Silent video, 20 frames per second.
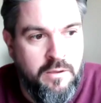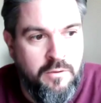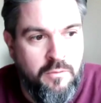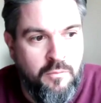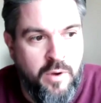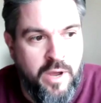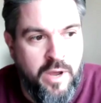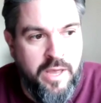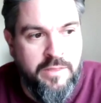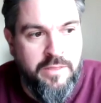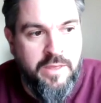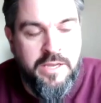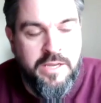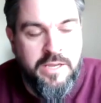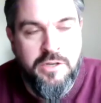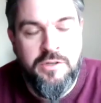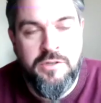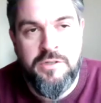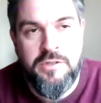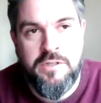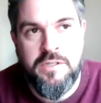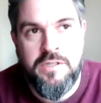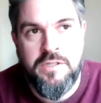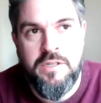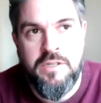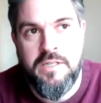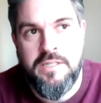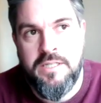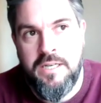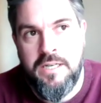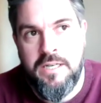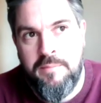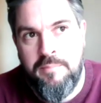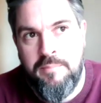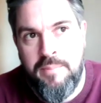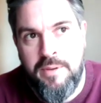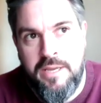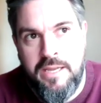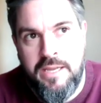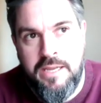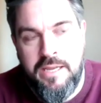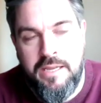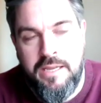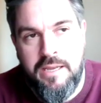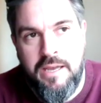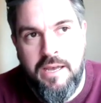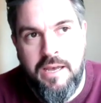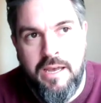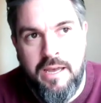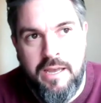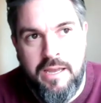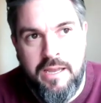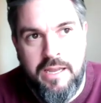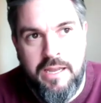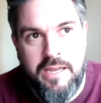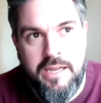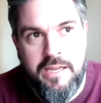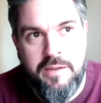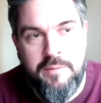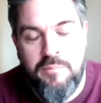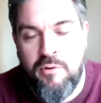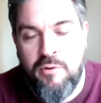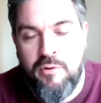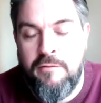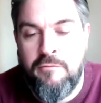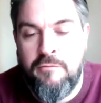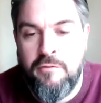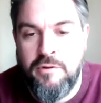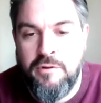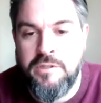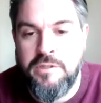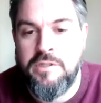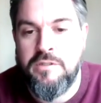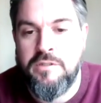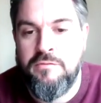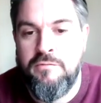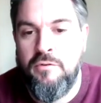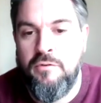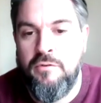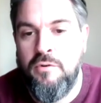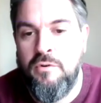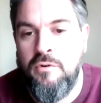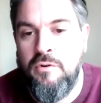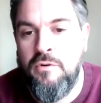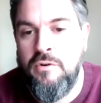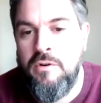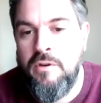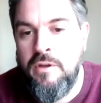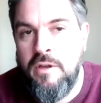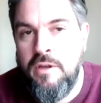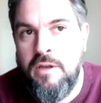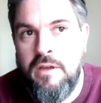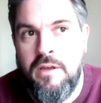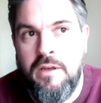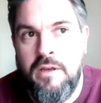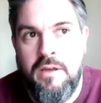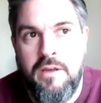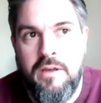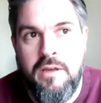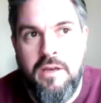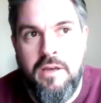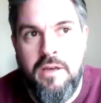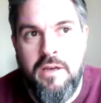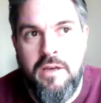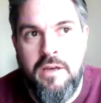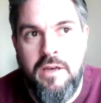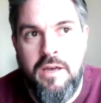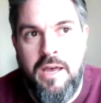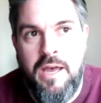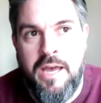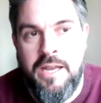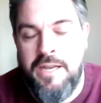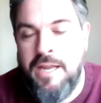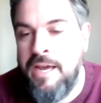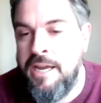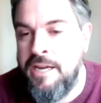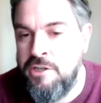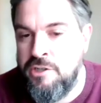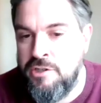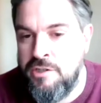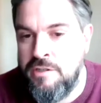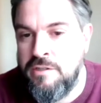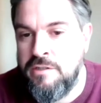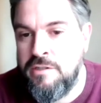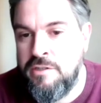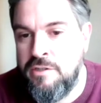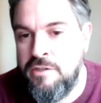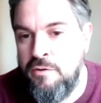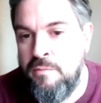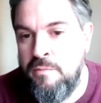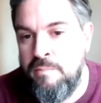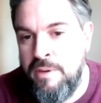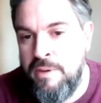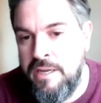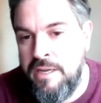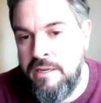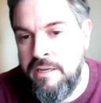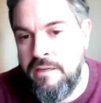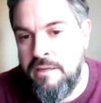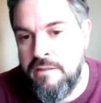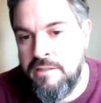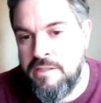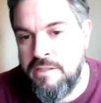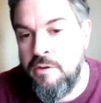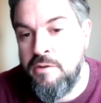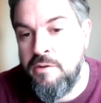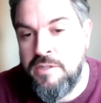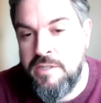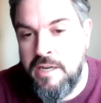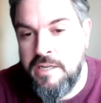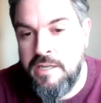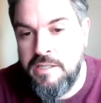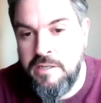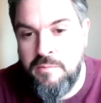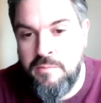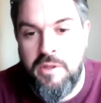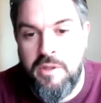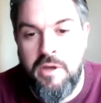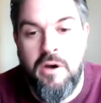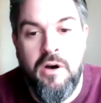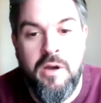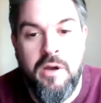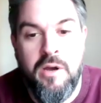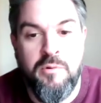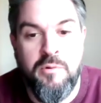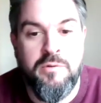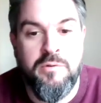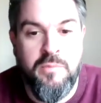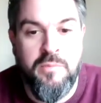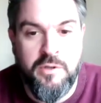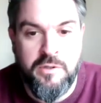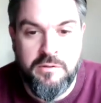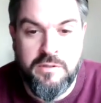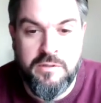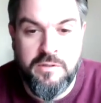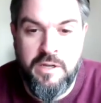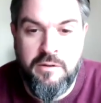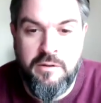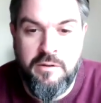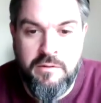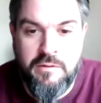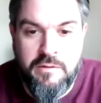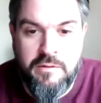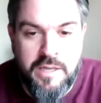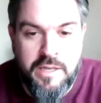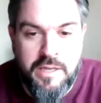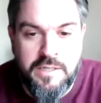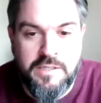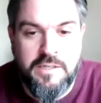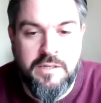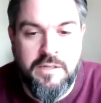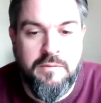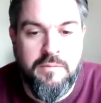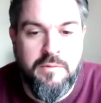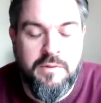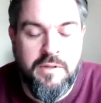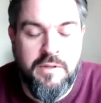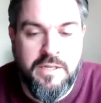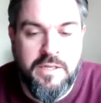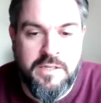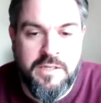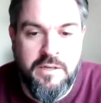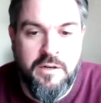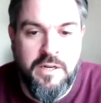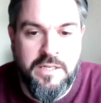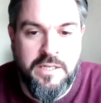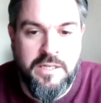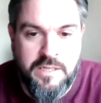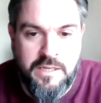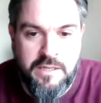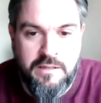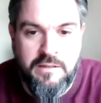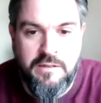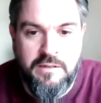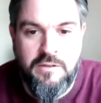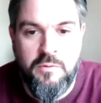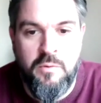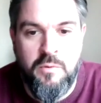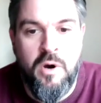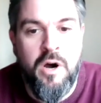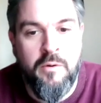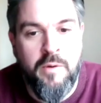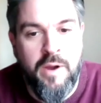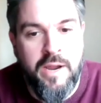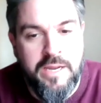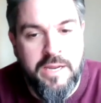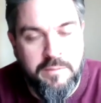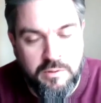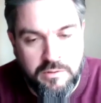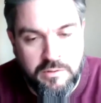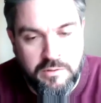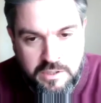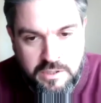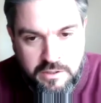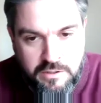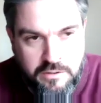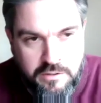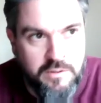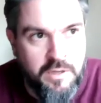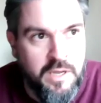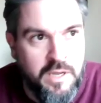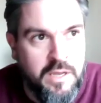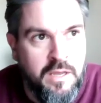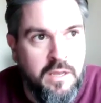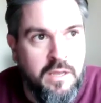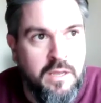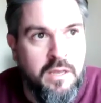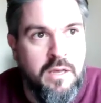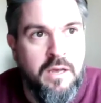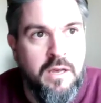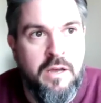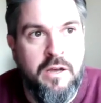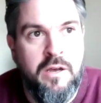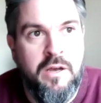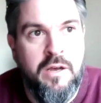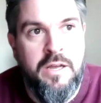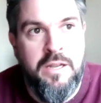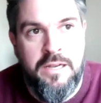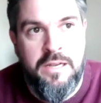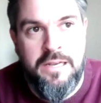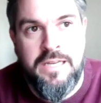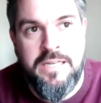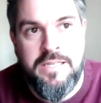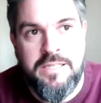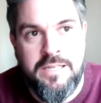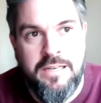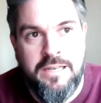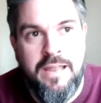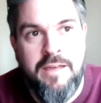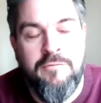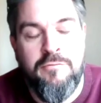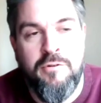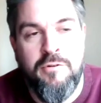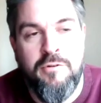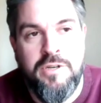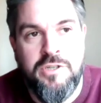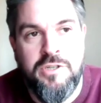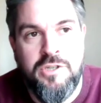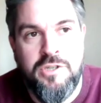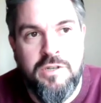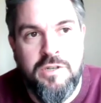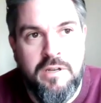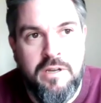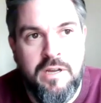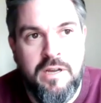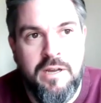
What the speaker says: where there used to certainly be a preference for an agent to be associated with a hybrid model, so that there's an idea that you are able to at least leverage